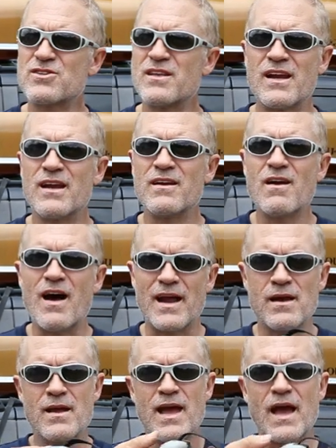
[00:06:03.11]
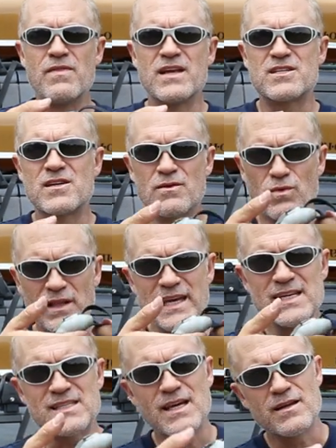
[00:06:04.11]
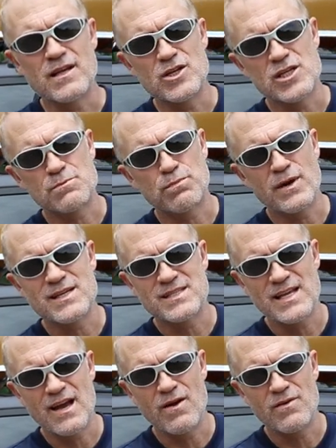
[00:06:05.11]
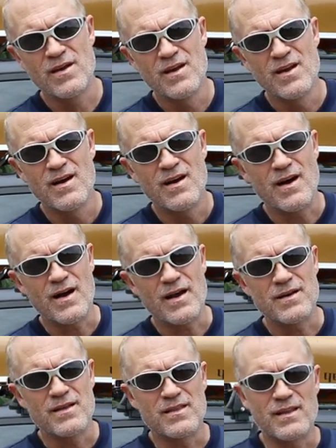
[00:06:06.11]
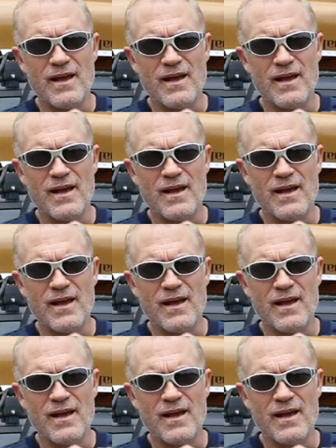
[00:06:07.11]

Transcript: faster than any knot. And then to release it, you just press down on